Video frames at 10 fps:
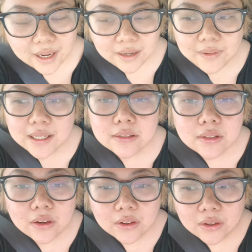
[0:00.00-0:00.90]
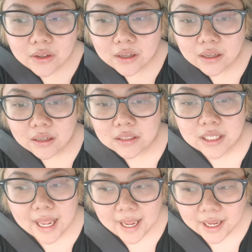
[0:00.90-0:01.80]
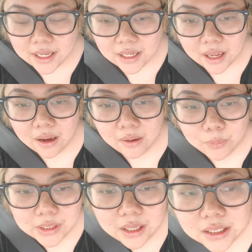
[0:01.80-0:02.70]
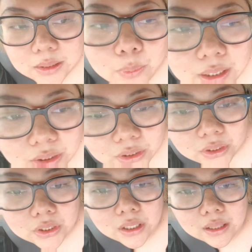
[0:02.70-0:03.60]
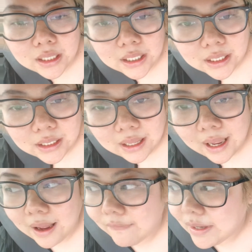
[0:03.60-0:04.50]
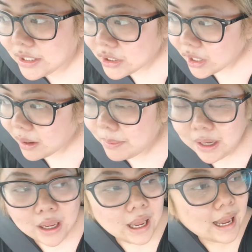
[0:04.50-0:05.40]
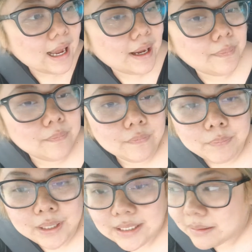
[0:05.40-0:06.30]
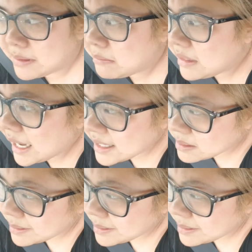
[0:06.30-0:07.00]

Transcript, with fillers: anyway so today we I just went to the uh, veggie shop um, picked up some last